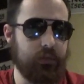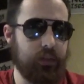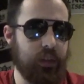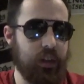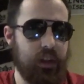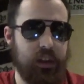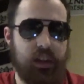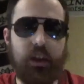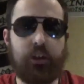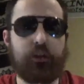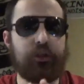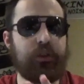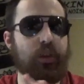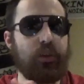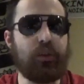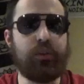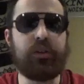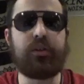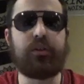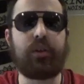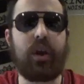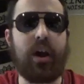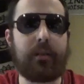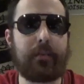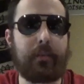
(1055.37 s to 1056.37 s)
That was the only
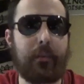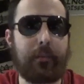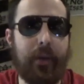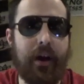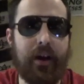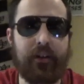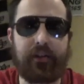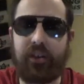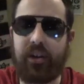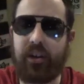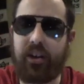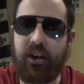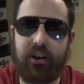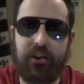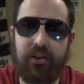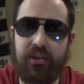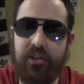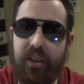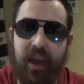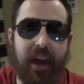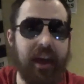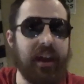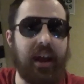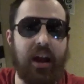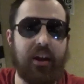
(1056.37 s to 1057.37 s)
gripe about that. Other than
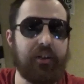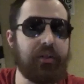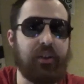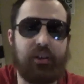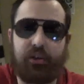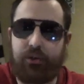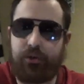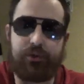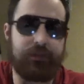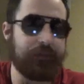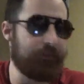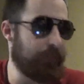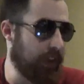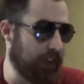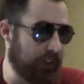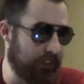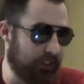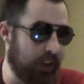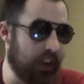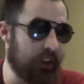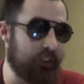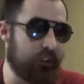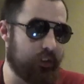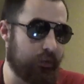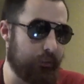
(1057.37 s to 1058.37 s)
that, I thought it was a
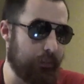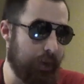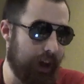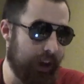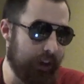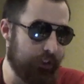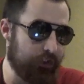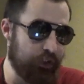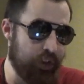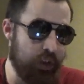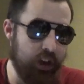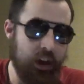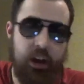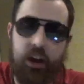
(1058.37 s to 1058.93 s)
fantastic match.